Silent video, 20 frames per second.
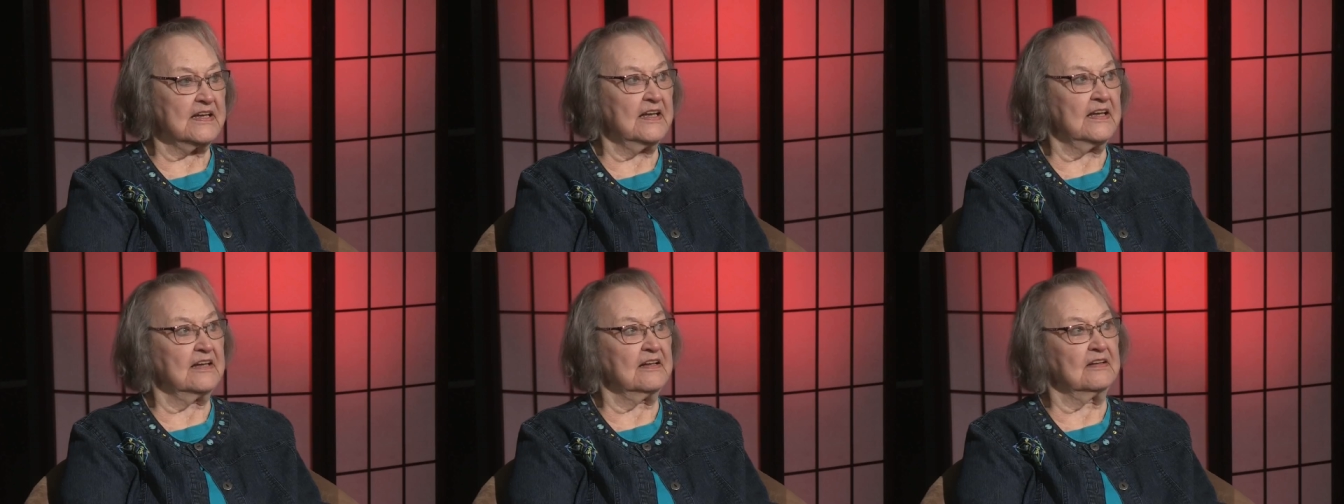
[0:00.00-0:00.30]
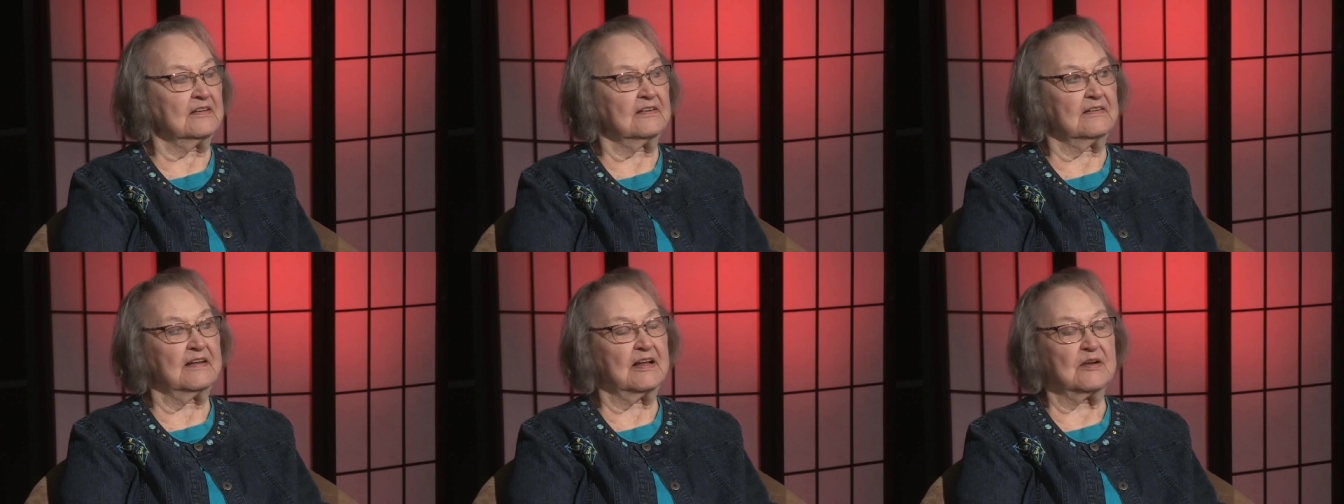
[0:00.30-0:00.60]

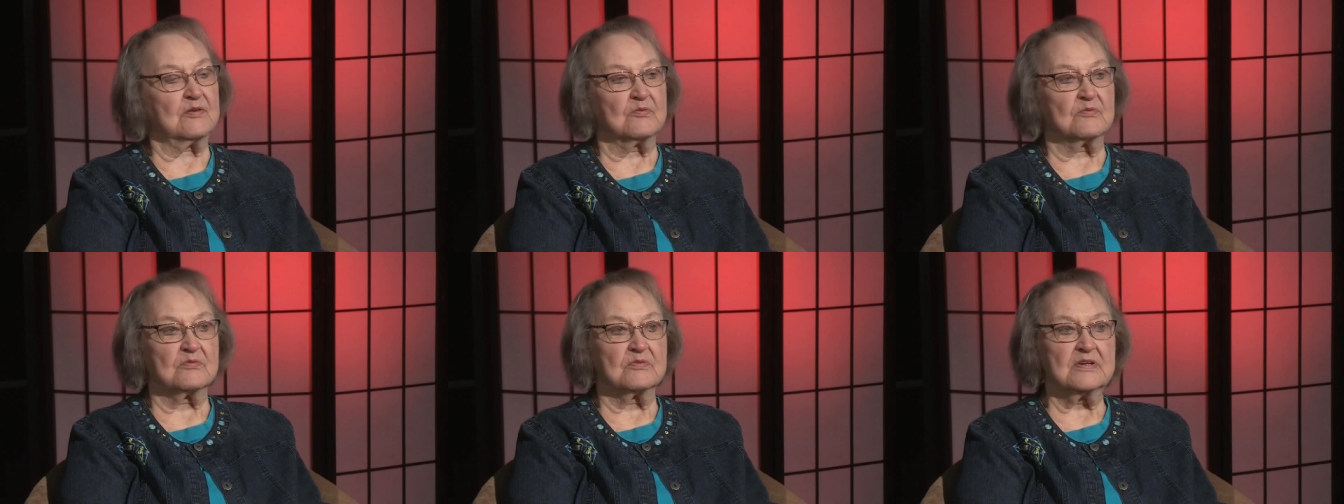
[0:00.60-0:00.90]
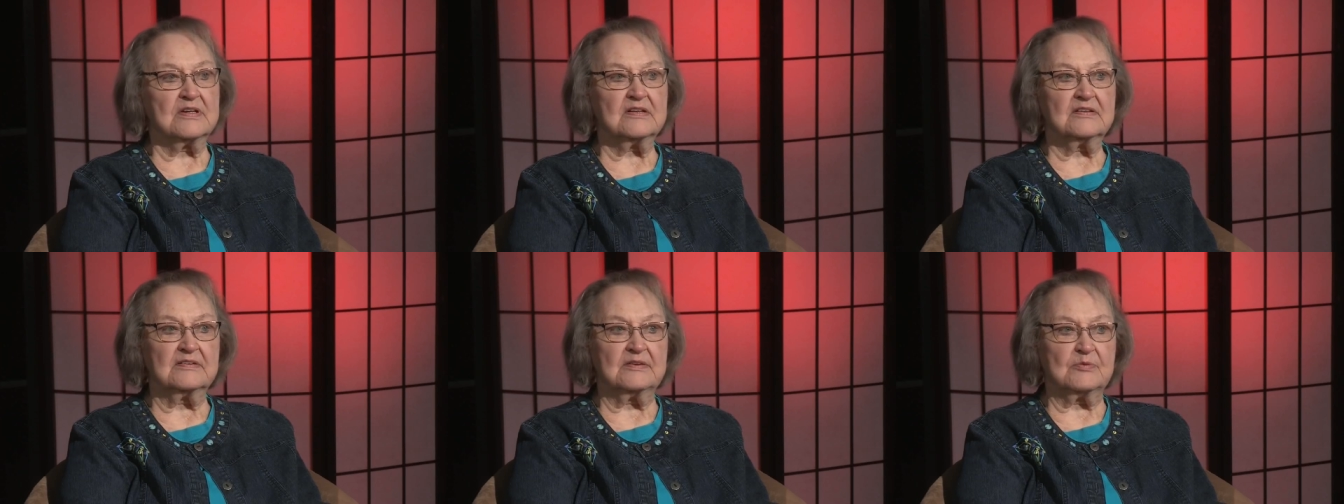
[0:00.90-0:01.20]
and they
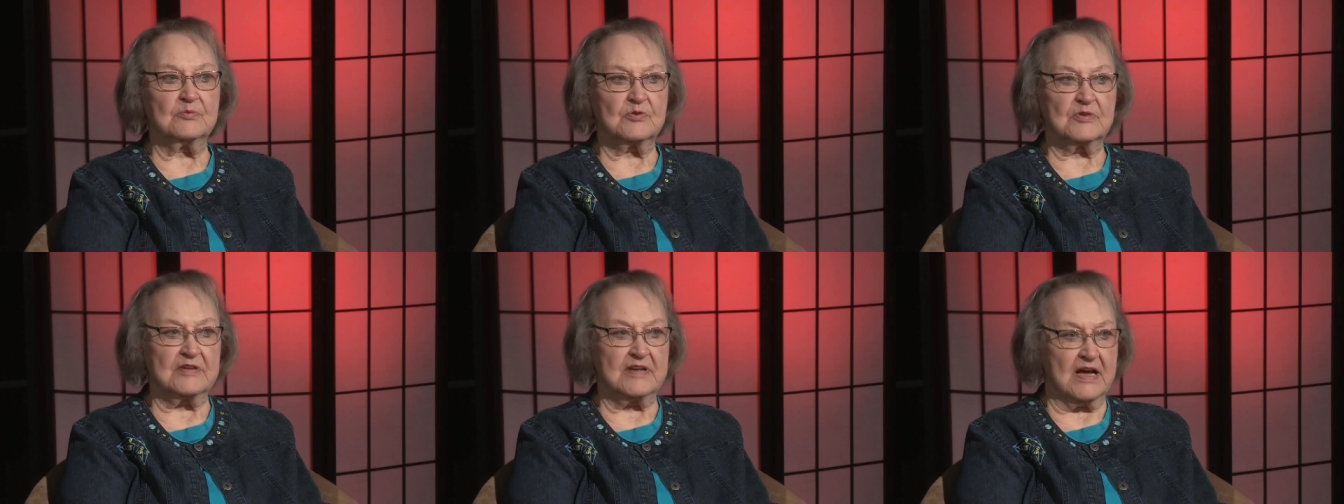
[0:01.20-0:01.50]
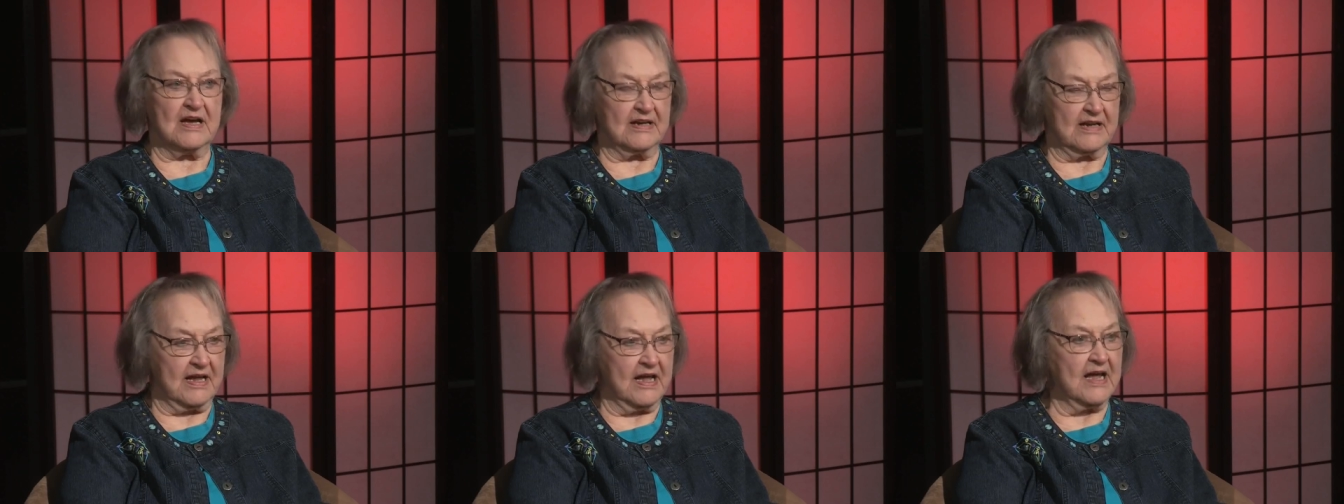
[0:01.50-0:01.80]
really were
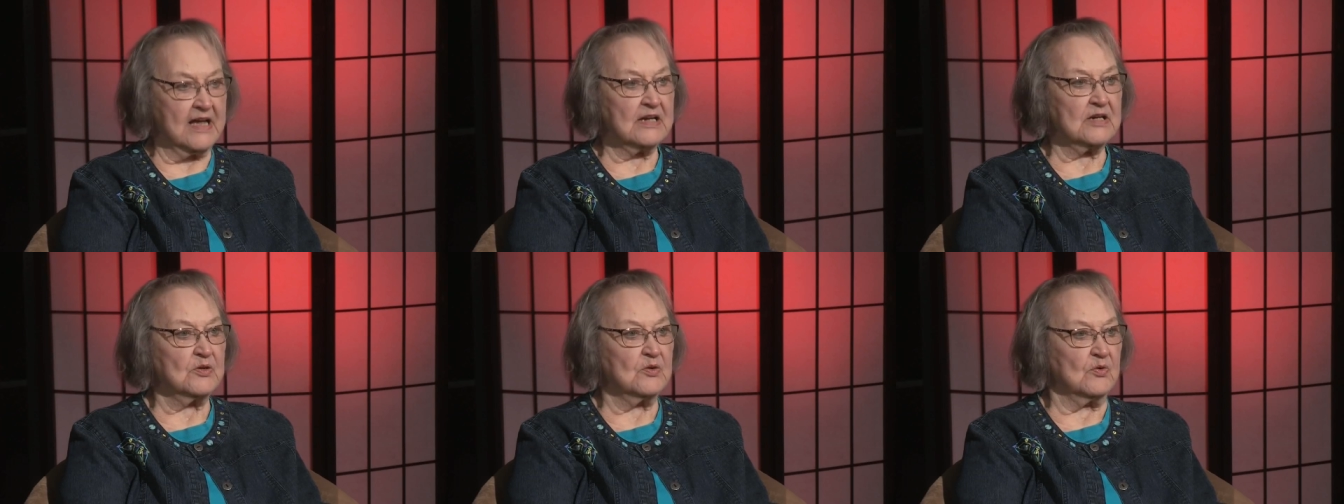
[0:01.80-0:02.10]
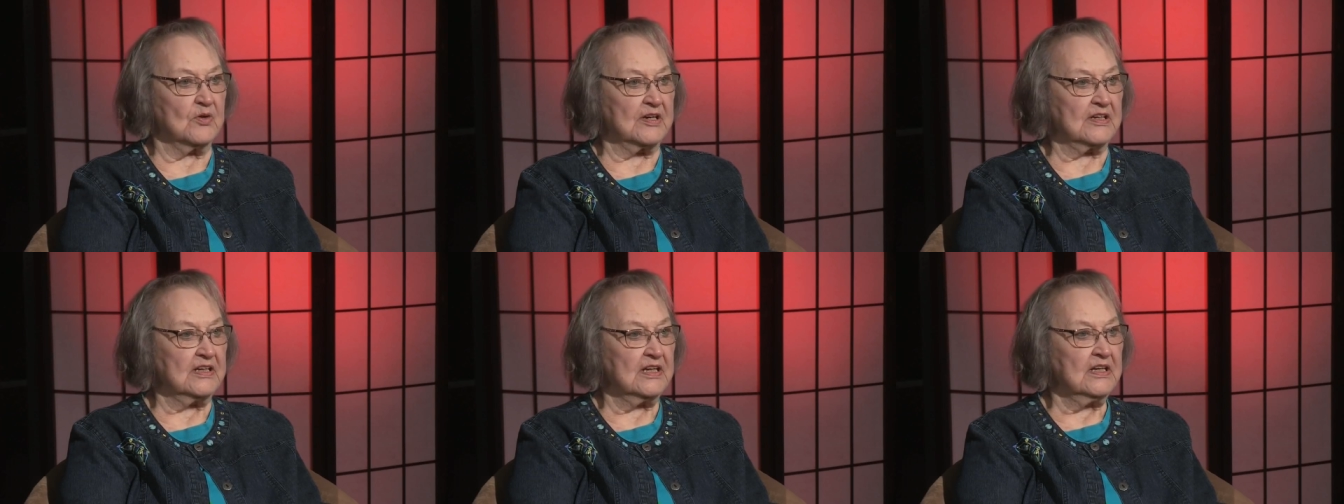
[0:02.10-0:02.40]
not
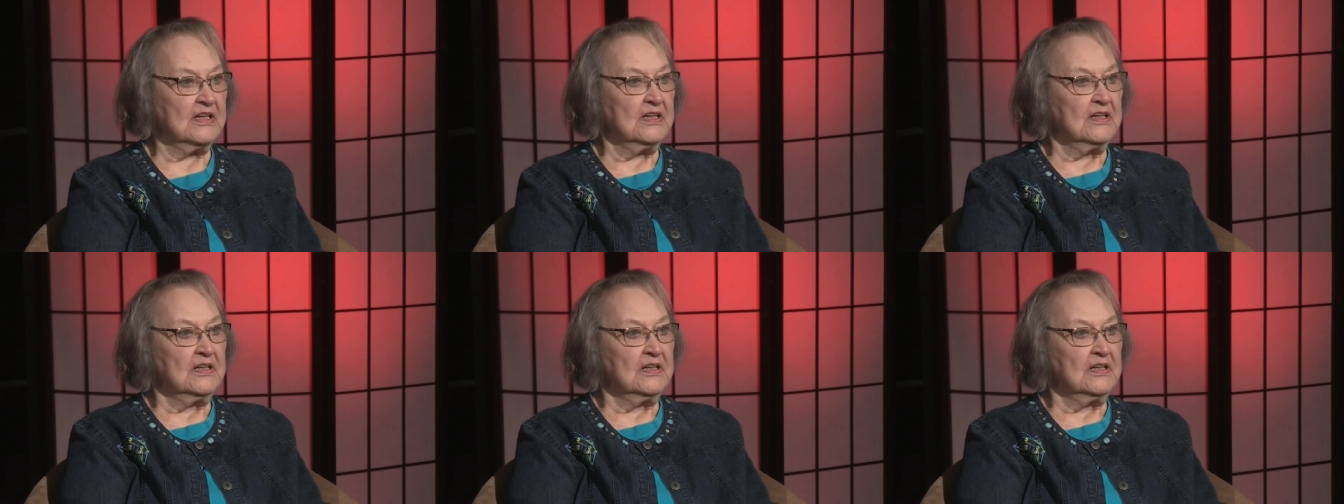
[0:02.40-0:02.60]
adequate.